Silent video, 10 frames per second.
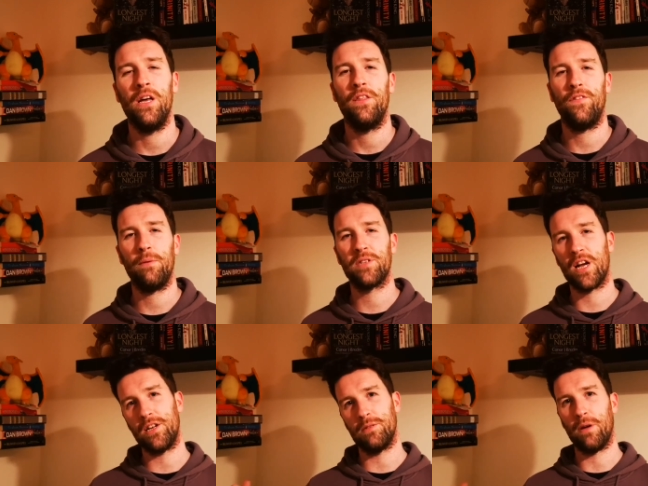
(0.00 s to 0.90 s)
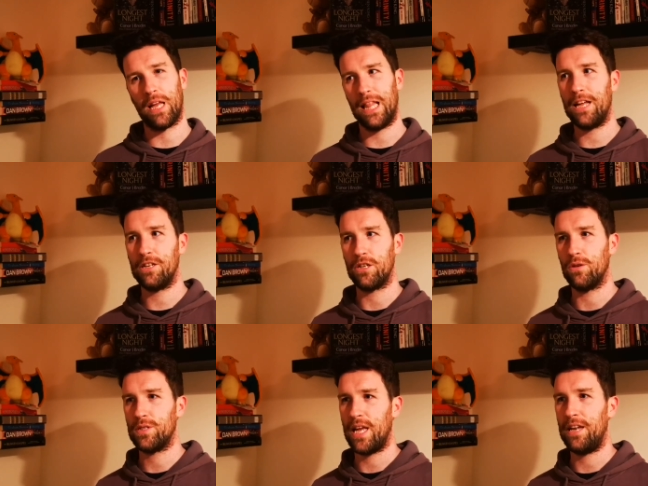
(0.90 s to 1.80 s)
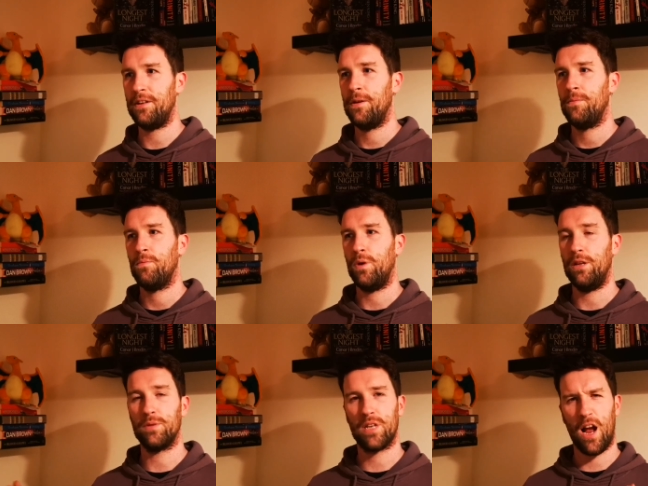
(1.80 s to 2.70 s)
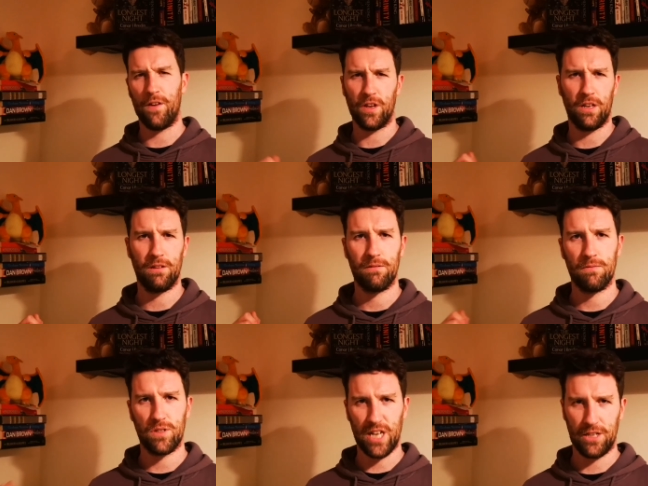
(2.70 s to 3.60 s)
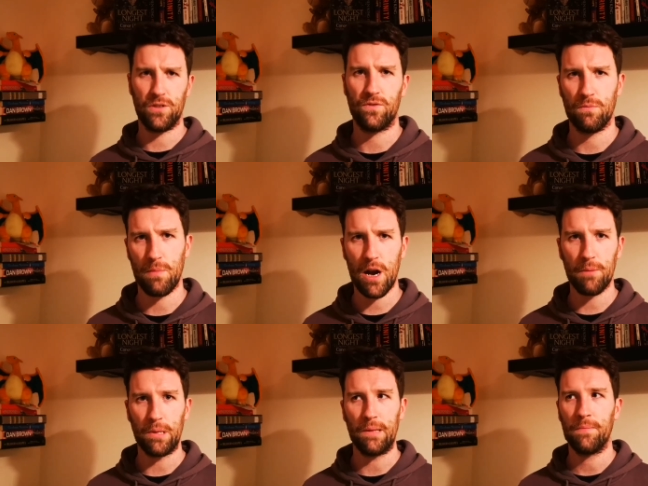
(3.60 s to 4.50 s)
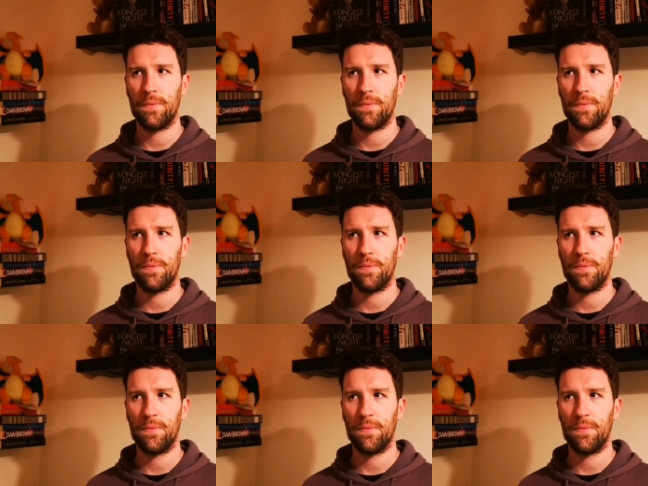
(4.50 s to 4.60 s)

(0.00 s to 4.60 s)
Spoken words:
the famous artist Michelangelo said when he was carving statues from marble